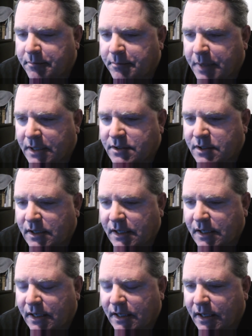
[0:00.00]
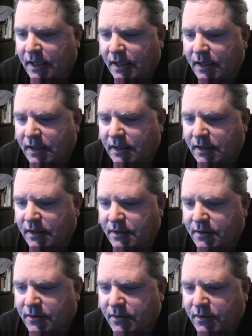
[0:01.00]
But
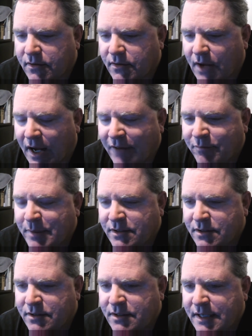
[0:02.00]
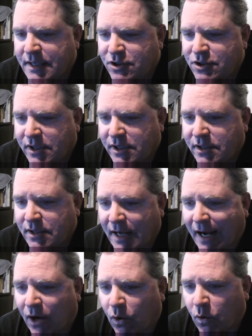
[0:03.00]
uh, I've been teaching
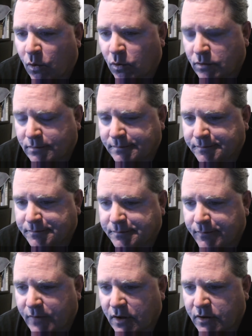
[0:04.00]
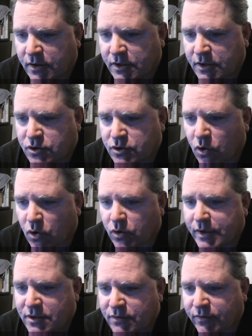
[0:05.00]
how the
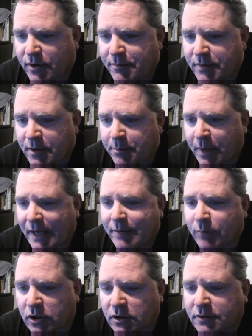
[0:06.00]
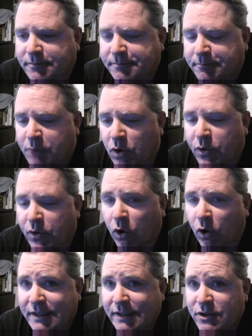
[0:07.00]
stories from the Bible, both
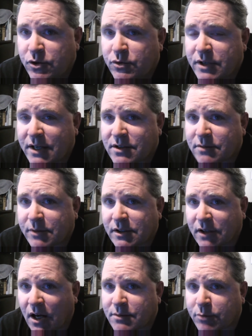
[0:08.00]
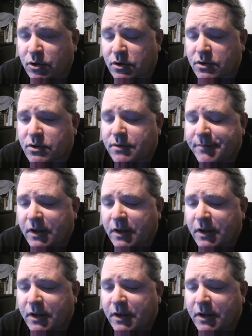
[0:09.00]
Old and New Testament Gospels,